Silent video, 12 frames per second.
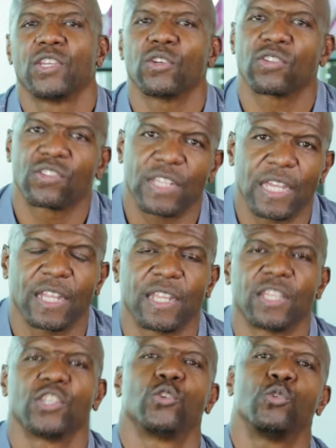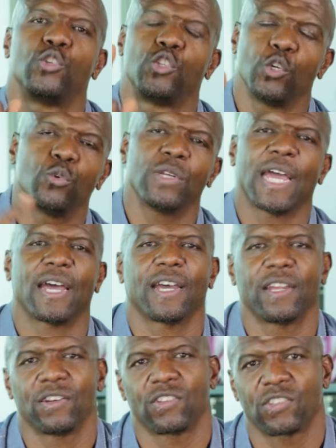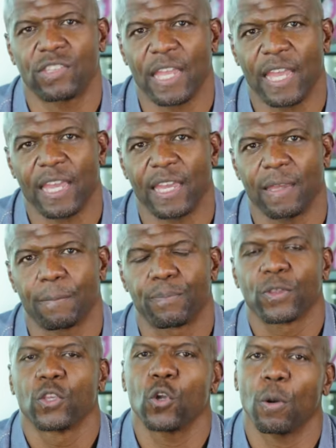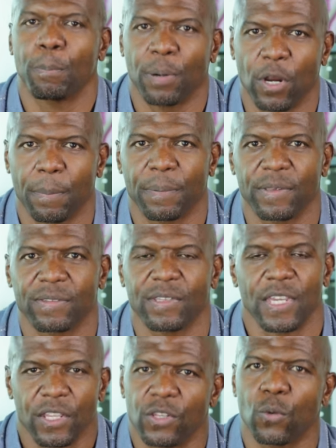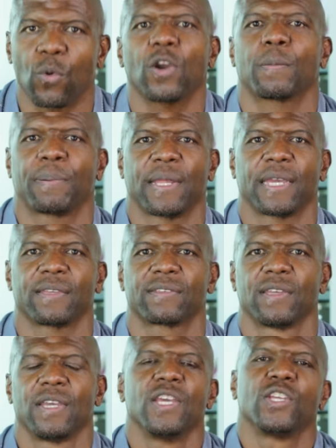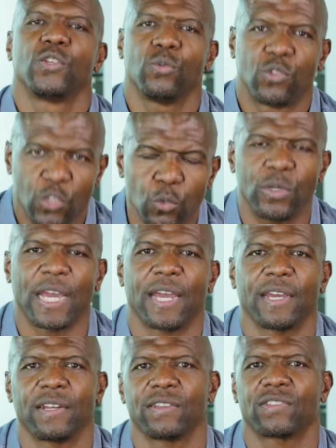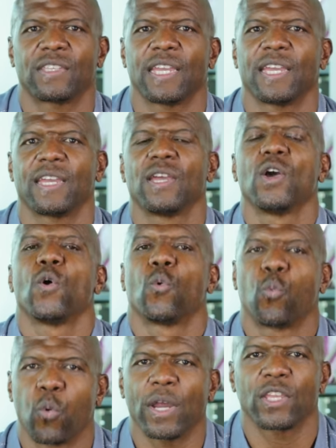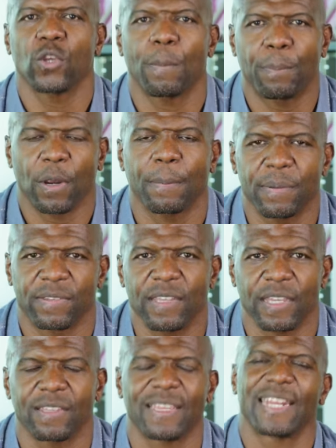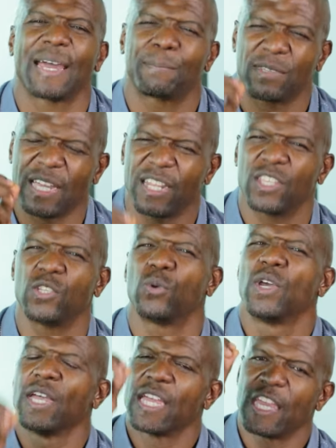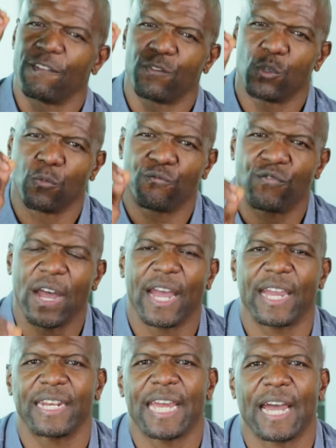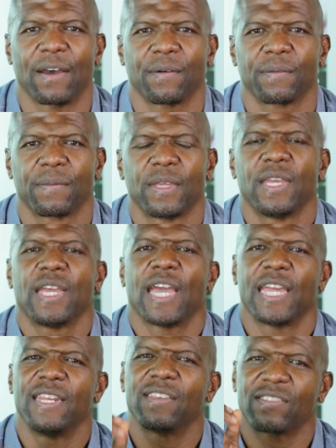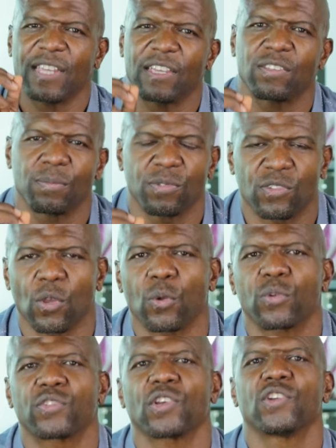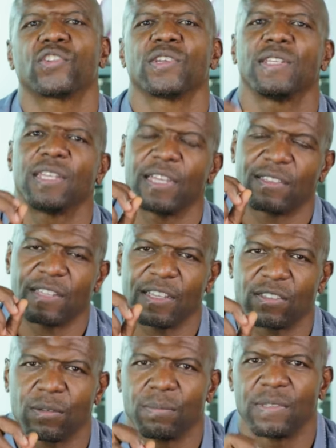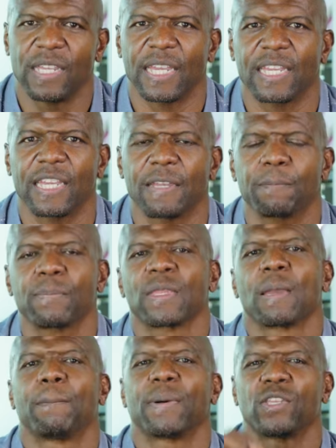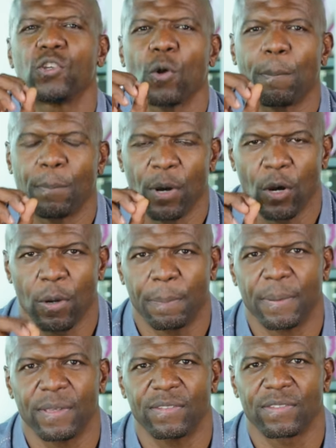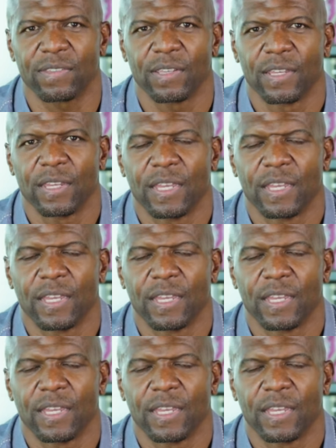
You're stealing. You do not understand your purpose in the workplace. You do not understand what your purpose is. And I'm telling you, if you find out, and this takes some soul searching, it takes some digging, but your purpose,